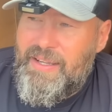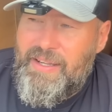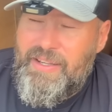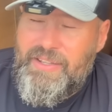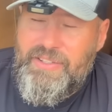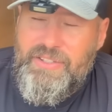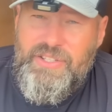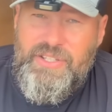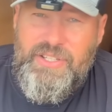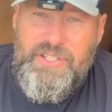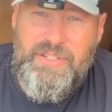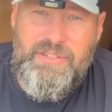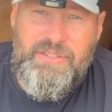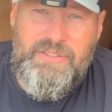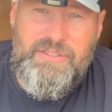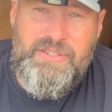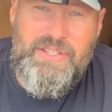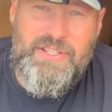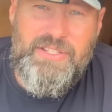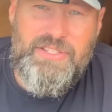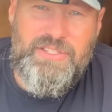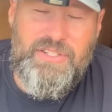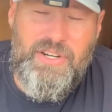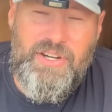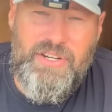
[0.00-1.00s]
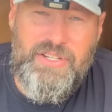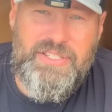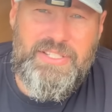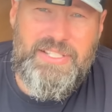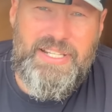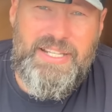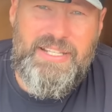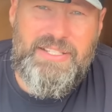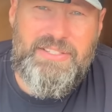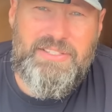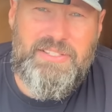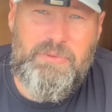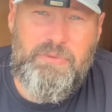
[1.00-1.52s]
You can start
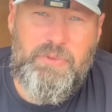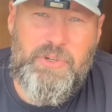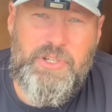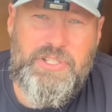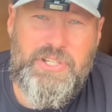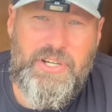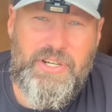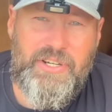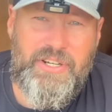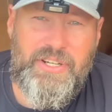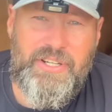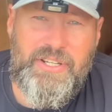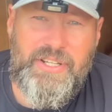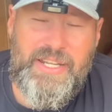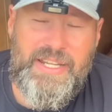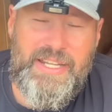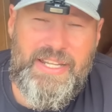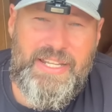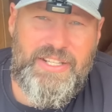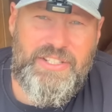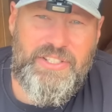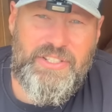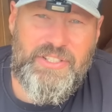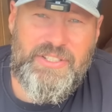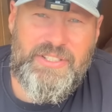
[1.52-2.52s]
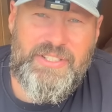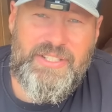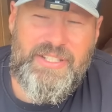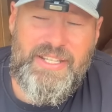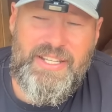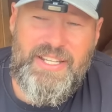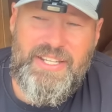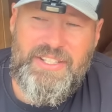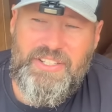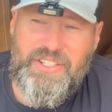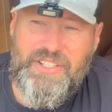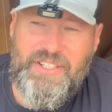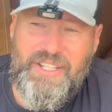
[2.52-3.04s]
seeing some return in
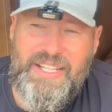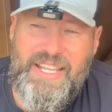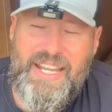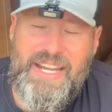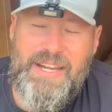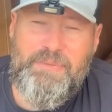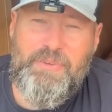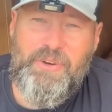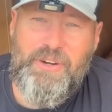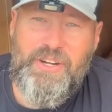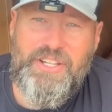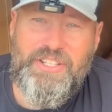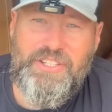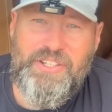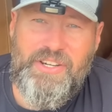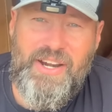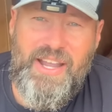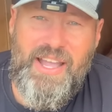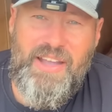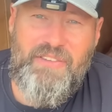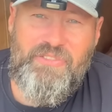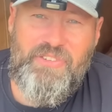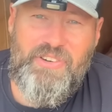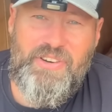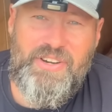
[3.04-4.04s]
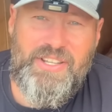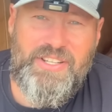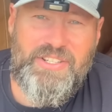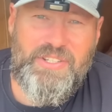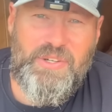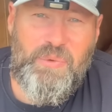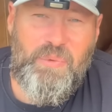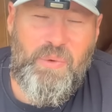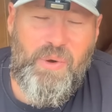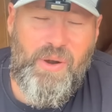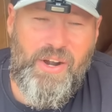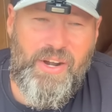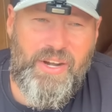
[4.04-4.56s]
your labor and your effort and
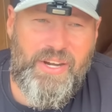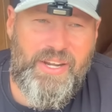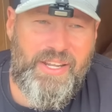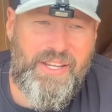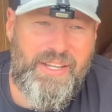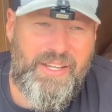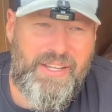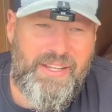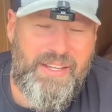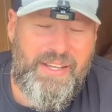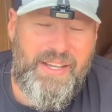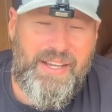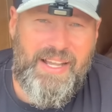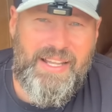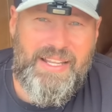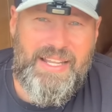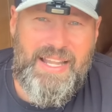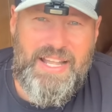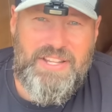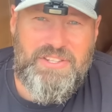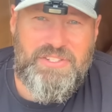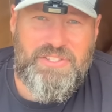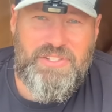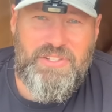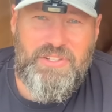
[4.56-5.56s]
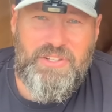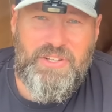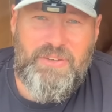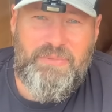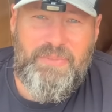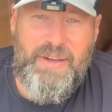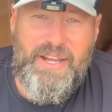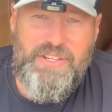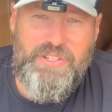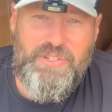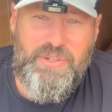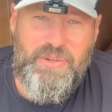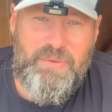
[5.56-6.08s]
your work a lot sooner
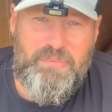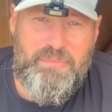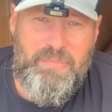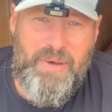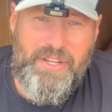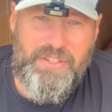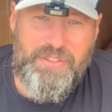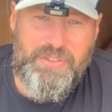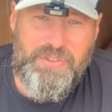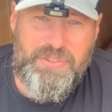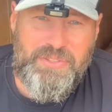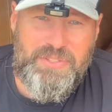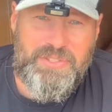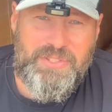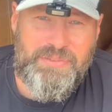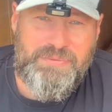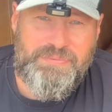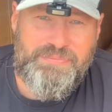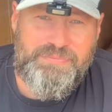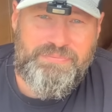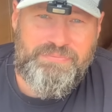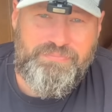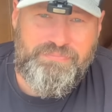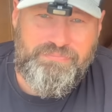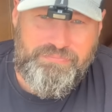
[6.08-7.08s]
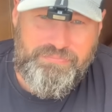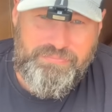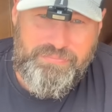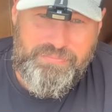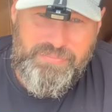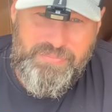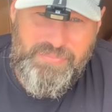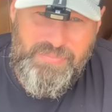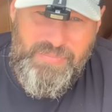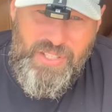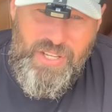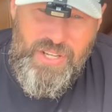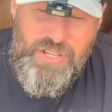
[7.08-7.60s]
by doing bundles.
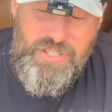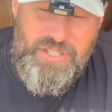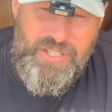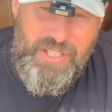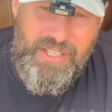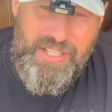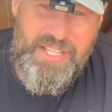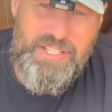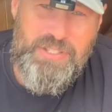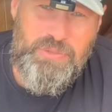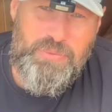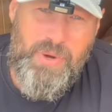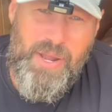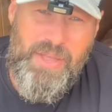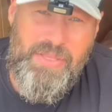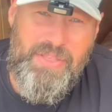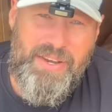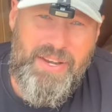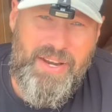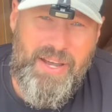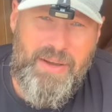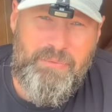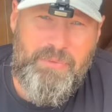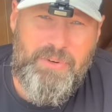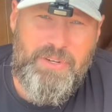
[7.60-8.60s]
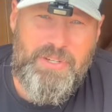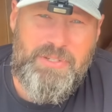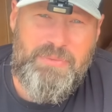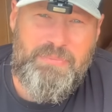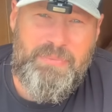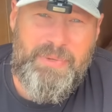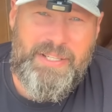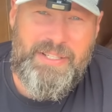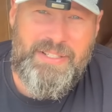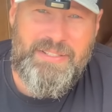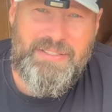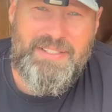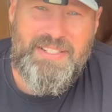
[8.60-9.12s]
So let's run the numbers,
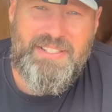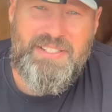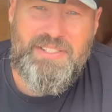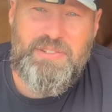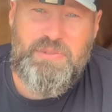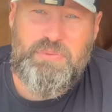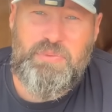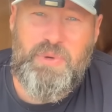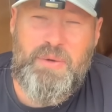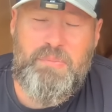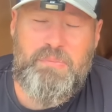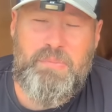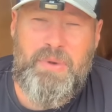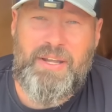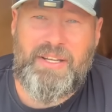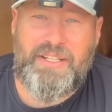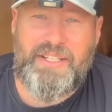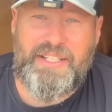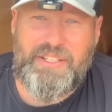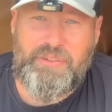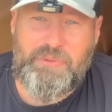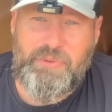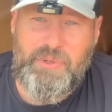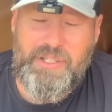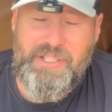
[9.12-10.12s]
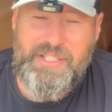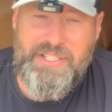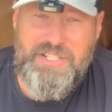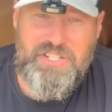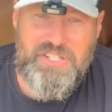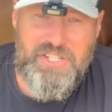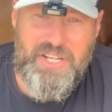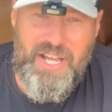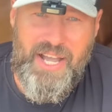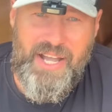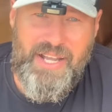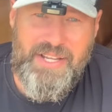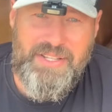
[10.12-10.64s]
because this is where bundling really
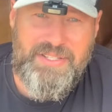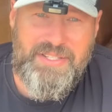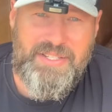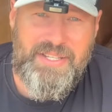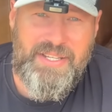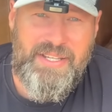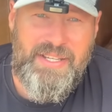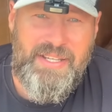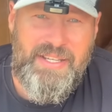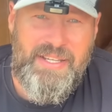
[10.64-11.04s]
shines.